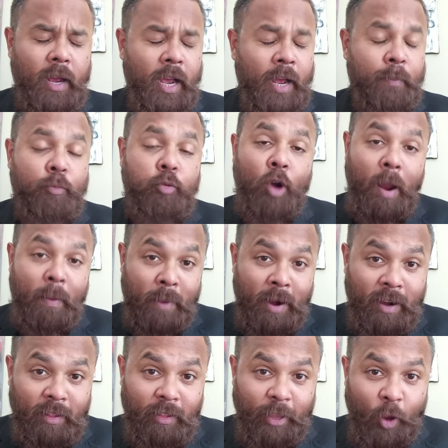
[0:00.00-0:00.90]
and
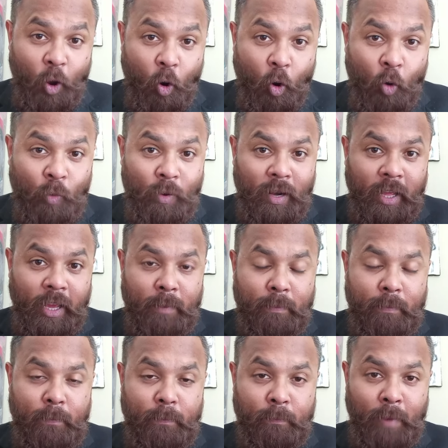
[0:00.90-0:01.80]
primarily only
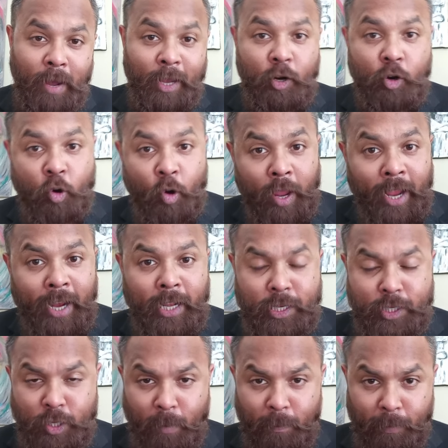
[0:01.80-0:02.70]
by
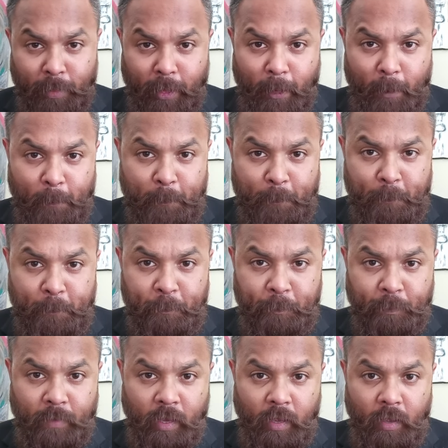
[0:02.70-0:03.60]
creating something.
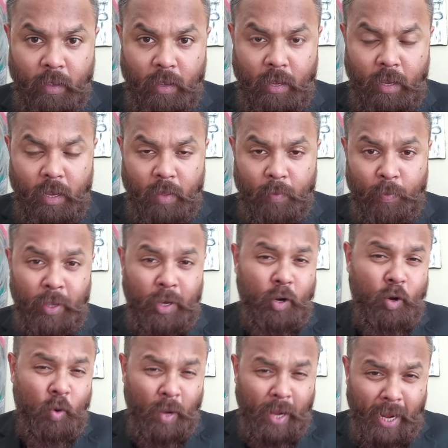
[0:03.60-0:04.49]
They
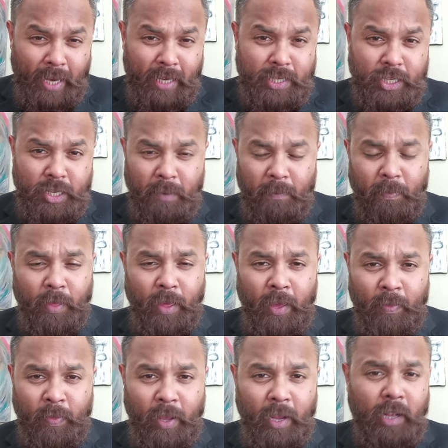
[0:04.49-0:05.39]
create
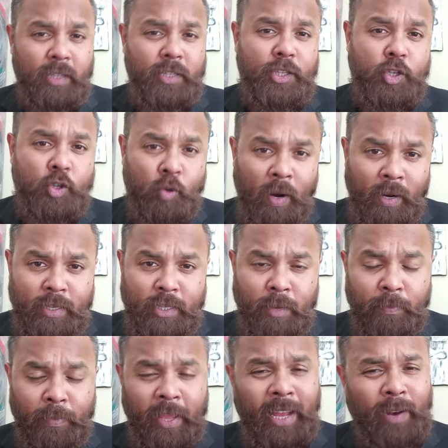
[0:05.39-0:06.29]
something, they construct
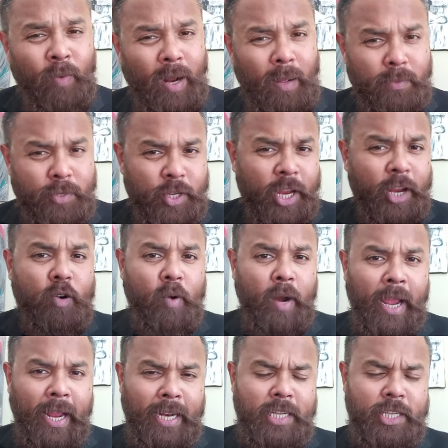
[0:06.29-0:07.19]
something. And when I'm saying
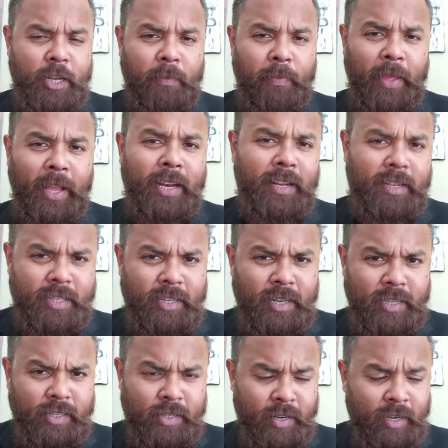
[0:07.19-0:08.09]
creating something, it doesn't
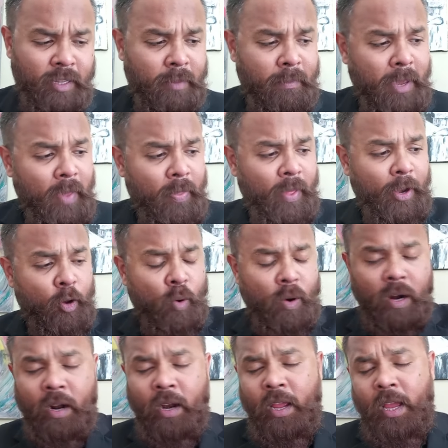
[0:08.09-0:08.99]
necessarily mean that
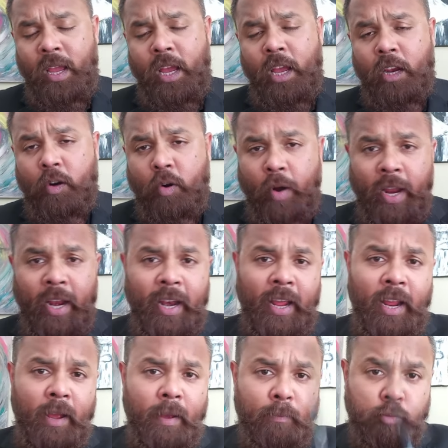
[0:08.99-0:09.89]
you're
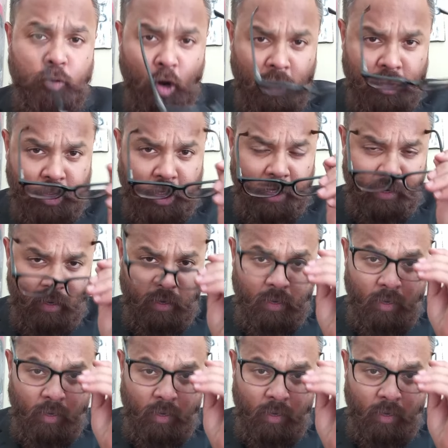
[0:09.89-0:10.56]
creating a project